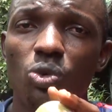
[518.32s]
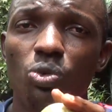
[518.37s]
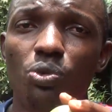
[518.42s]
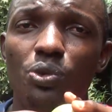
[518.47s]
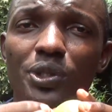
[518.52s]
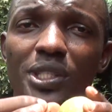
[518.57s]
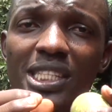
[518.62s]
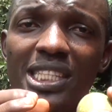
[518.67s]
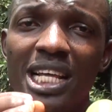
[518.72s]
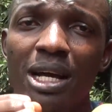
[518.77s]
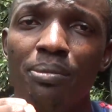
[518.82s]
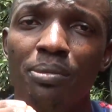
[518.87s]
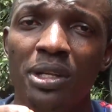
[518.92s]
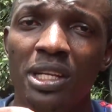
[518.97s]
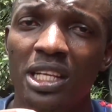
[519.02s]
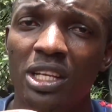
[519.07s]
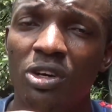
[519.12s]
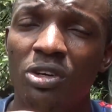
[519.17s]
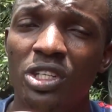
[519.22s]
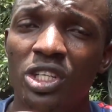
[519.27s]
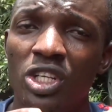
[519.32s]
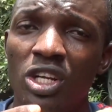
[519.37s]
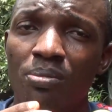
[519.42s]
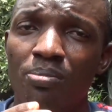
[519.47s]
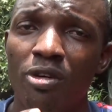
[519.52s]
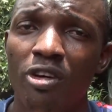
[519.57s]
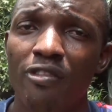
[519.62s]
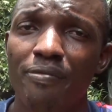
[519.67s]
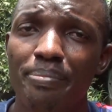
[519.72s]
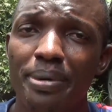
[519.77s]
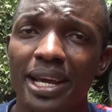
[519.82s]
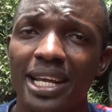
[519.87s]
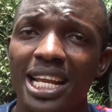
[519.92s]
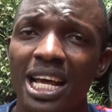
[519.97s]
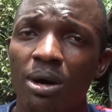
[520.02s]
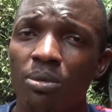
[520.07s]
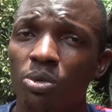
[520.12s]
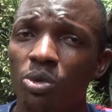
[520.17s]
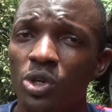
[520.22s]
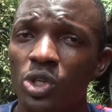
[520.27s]
will determine on the number of birds
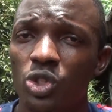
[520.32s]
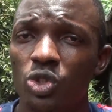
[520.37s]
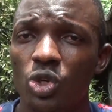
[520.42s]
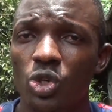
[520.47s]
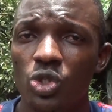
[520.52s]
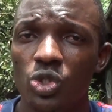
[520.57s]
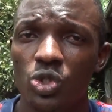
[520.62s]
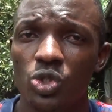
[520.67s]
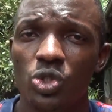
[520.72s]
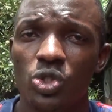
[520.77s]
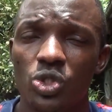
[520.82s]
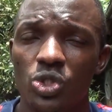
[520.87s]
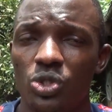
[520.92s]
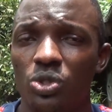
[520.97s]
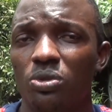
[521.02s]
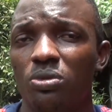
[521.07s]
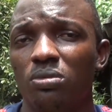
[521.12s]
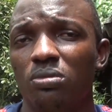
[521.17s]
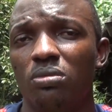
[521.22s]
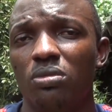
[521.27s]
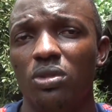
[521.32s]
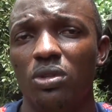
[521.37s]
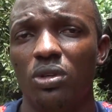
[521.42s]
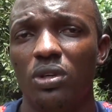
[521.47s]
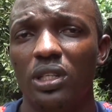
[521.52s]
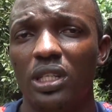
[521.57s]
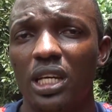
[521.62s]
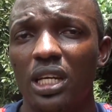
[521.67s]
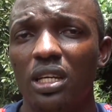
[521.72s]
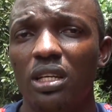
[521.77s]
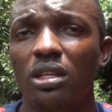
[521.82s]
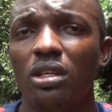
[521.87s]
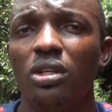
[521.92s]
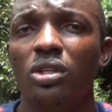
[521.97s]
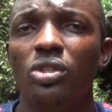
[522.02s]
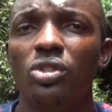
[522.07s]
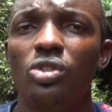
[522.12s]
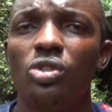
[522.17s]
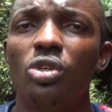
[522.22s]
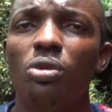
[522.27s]
I'm going to use. Okay.
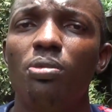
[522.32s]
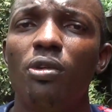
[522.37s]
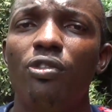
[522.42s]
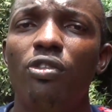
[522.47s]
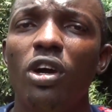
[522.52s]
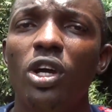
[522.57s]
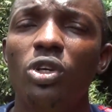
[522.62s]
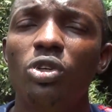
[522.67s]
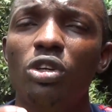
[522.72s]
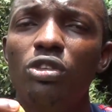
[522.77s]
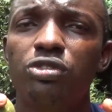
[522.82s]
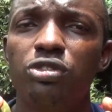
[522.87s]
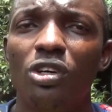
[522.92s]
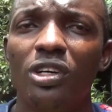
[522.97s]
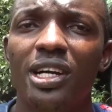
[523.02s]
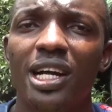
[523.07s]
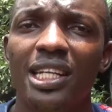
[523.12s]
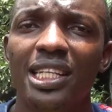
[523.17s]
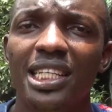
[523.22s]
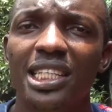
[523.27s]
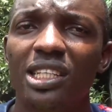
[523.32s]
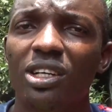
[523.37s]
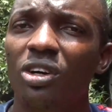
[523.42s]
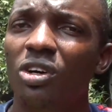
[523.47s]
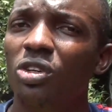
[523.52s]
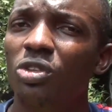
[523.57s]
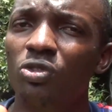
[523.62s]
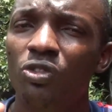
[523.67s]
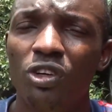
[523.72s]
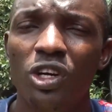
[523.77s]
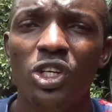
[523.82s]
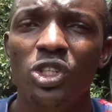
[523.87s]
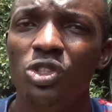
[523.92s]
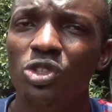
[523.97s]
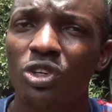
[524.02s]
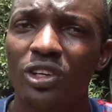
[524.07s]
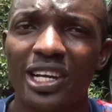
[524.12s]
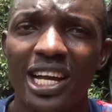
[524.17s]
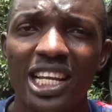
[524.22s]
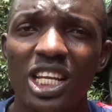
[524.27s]
So before you go for organic or before you use
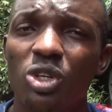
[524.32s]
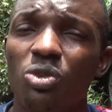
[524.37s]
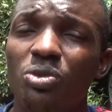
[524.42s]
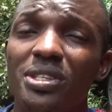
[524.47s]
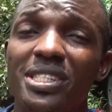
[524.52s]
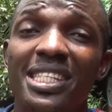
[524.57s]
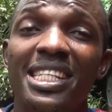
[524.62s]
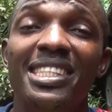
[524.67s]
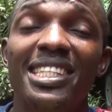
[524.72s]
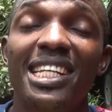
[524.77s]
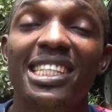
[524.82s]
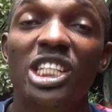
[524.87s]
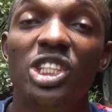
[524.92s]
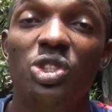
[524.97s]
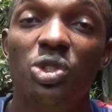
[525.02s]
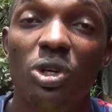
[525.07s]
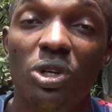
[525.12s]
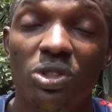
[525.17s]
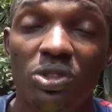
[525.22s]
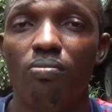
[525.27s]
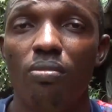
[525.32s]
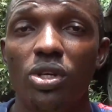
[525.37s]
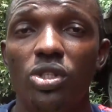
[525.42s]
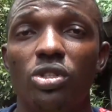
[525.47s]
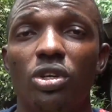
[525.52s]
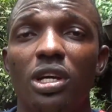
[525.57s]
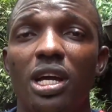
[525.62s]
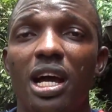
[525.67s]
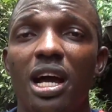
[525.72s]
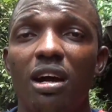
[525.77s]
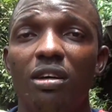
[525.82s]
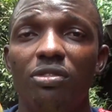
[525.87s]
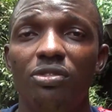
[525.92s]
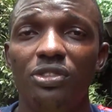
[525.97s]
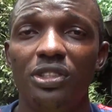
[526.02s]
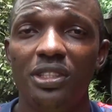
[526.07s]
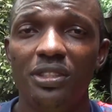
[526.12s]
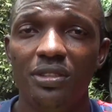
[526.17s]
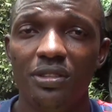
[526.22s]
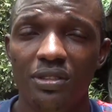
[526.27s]
organic with synthetic drugs, make sure you have
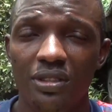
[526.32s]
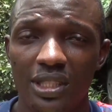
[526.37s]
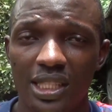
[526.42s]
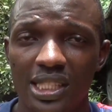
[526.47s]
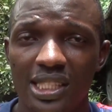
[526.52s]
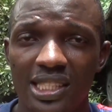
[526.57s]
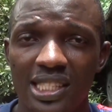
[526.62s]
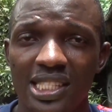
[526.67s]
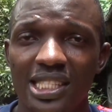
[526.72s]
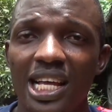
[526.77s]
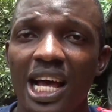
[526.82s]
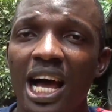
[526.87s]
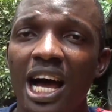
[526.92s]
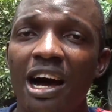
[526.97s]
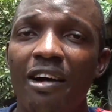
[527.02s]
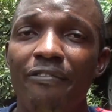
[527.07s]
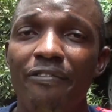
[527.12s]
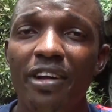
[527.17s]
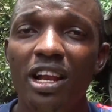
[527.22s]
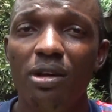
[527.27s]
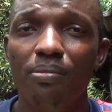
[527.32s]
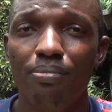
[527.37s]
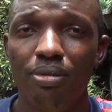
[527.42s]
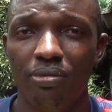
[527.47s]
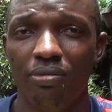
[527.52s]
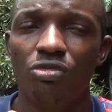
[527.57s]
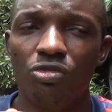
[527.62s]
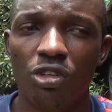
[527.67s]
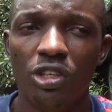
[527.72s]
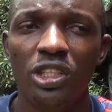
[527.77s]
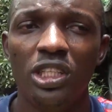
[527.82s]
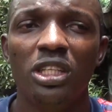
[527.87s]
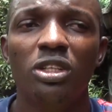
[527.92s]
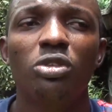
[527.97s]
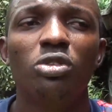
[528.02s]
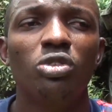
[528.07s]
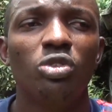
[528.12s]
these things are available for the